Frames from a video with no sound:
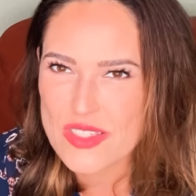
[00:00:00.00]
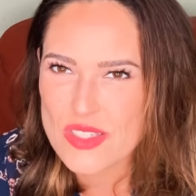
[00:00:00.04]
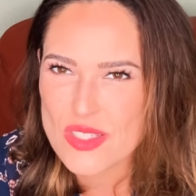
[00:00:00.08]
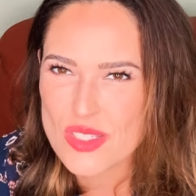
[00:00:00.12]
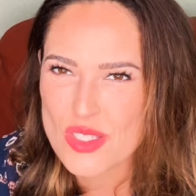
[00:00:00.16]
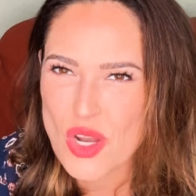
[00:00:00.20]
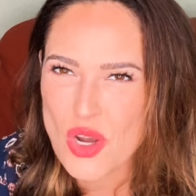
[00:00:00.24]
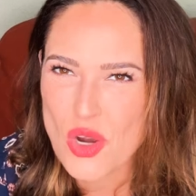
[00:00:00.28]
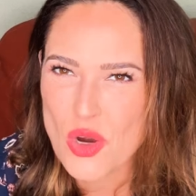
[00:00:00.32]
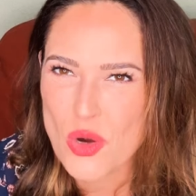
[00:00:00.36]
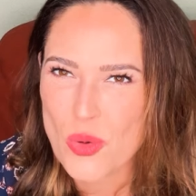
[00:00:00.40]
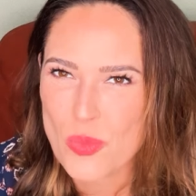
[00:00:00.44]

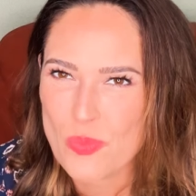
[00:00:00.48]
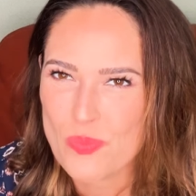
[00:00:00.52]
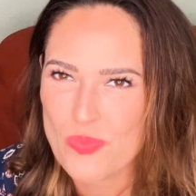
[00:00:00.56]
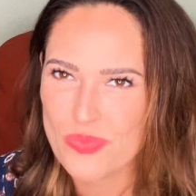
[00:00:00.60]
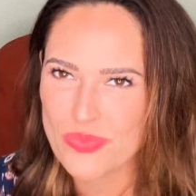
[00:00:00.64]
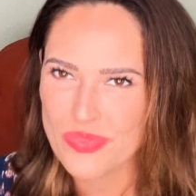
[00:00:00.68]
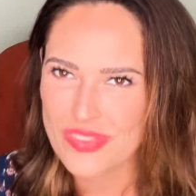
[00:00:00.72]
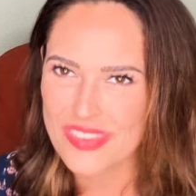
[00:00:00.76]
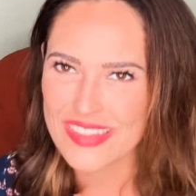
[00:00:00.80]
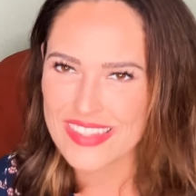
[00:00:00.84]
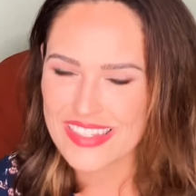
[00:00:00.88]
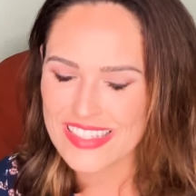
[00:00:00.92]
So
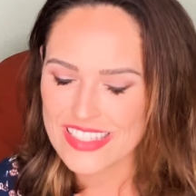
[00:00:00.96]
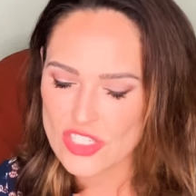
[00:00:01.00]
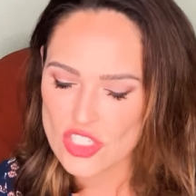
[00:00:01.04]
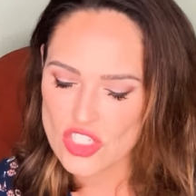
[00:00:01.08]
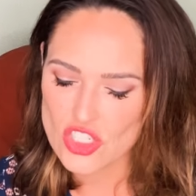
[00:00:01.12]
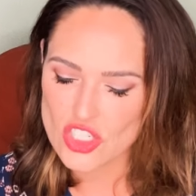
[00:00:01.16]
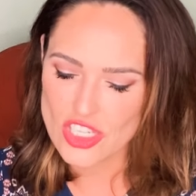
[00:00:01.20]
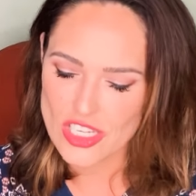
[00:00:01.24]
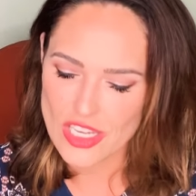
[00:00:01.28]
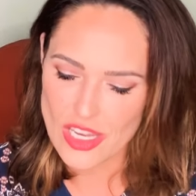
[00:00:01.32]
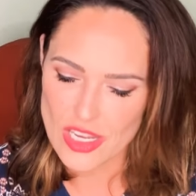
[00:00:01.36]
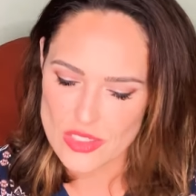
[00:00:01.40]

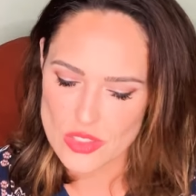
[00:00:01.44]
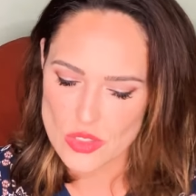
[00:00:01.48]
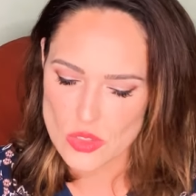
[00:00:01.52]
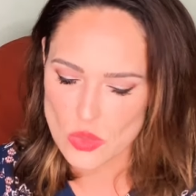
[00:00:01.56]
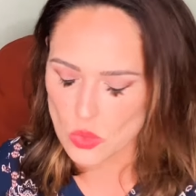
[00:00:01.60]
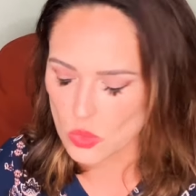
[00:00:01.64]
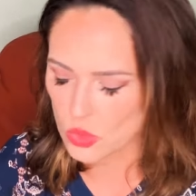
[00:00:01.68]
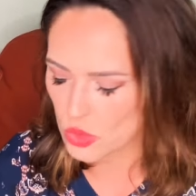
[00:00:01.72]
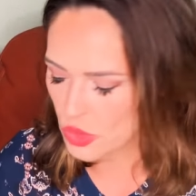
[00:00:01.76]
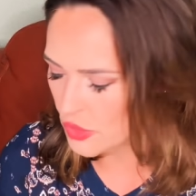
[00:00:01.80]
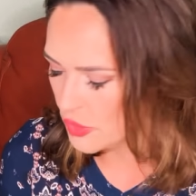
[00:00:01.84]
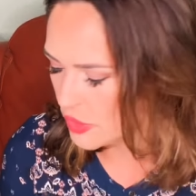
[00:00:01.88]
she got
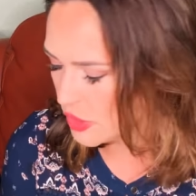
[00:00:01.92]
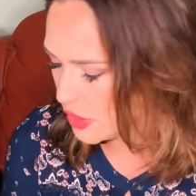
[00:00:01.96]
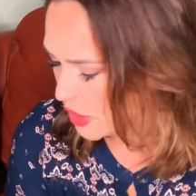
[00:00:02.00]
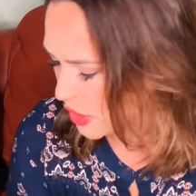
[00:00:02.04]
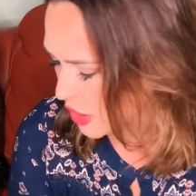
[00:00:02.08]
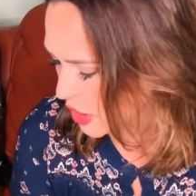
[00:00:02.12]
sold.